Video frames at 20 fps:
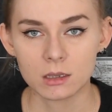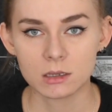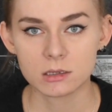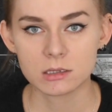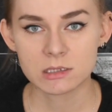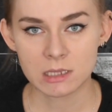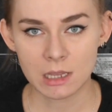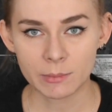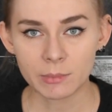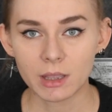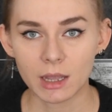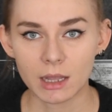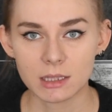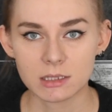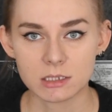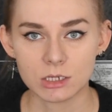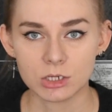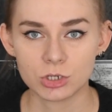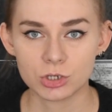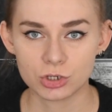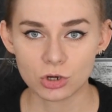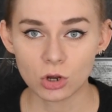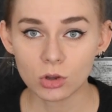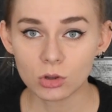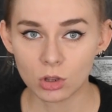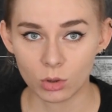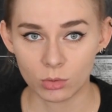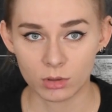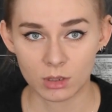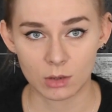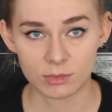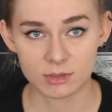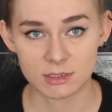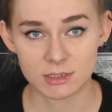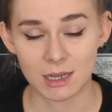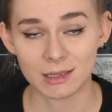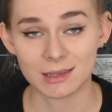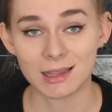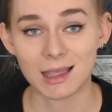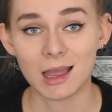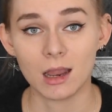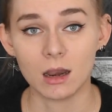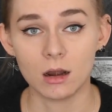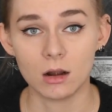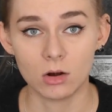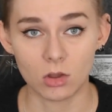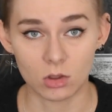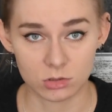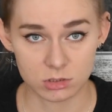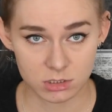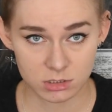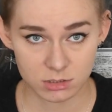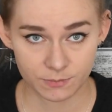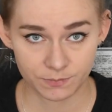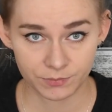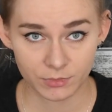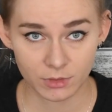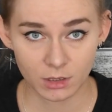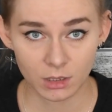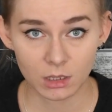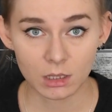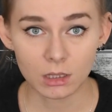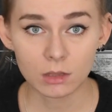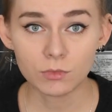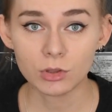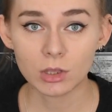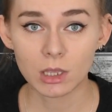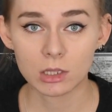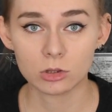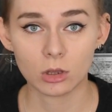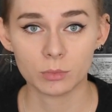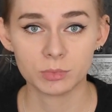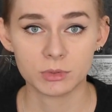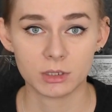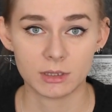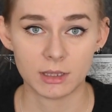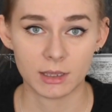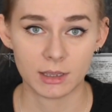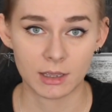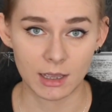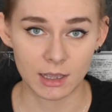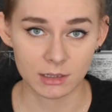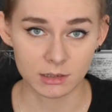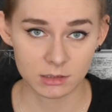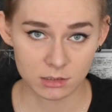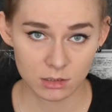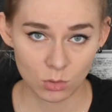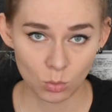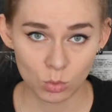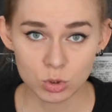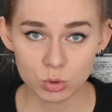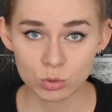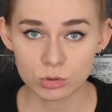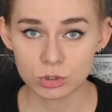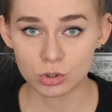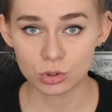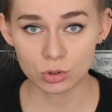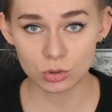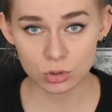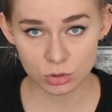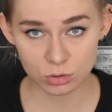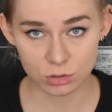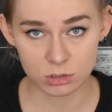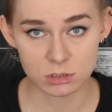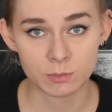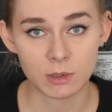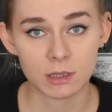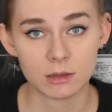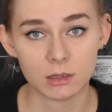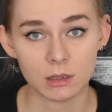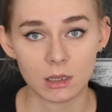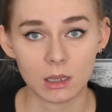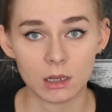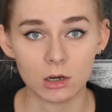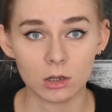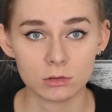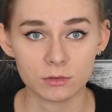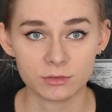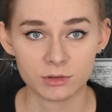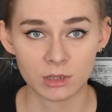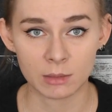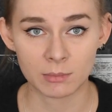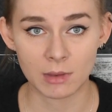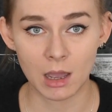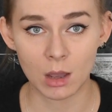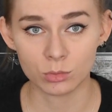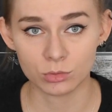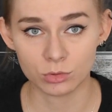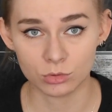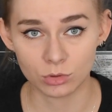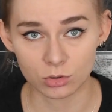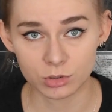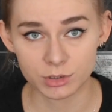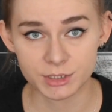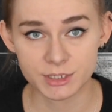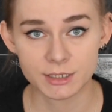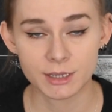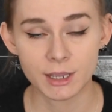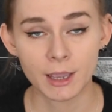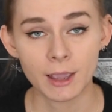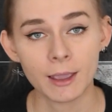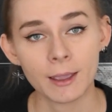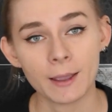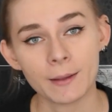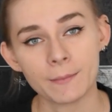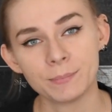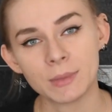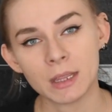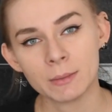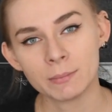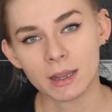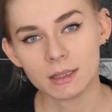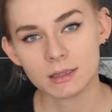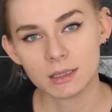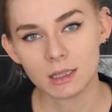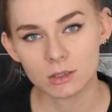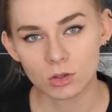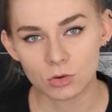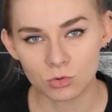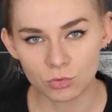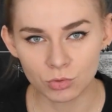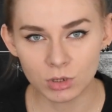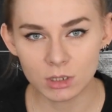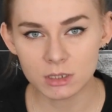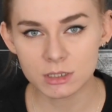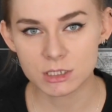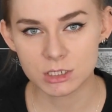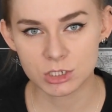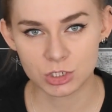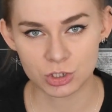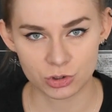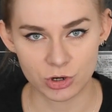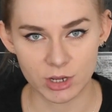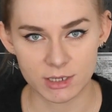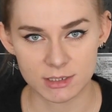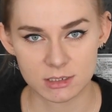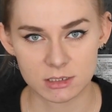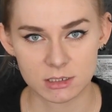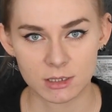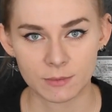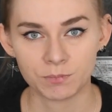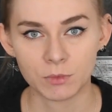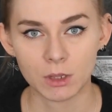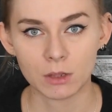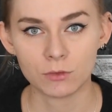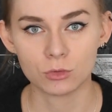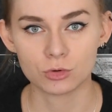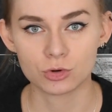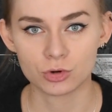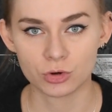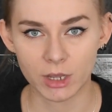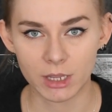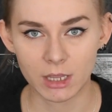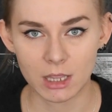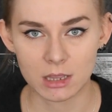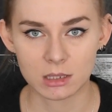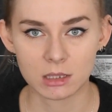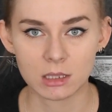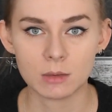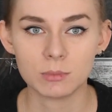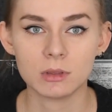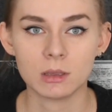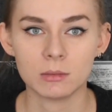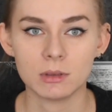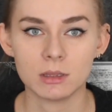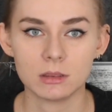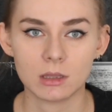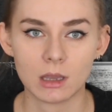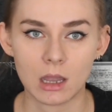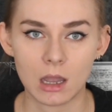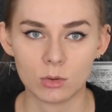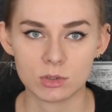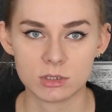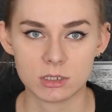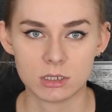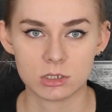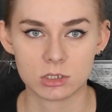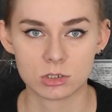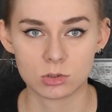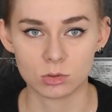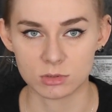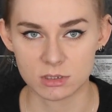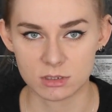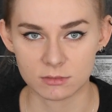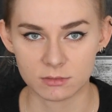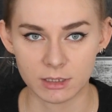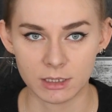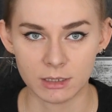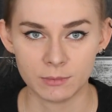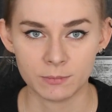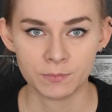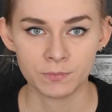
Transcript: Some cats enjoy going outside a lot. If you adopted a cat which was used to spending a lot of time outdoors, they might get really stressed if you try and keep them in the house exclusively.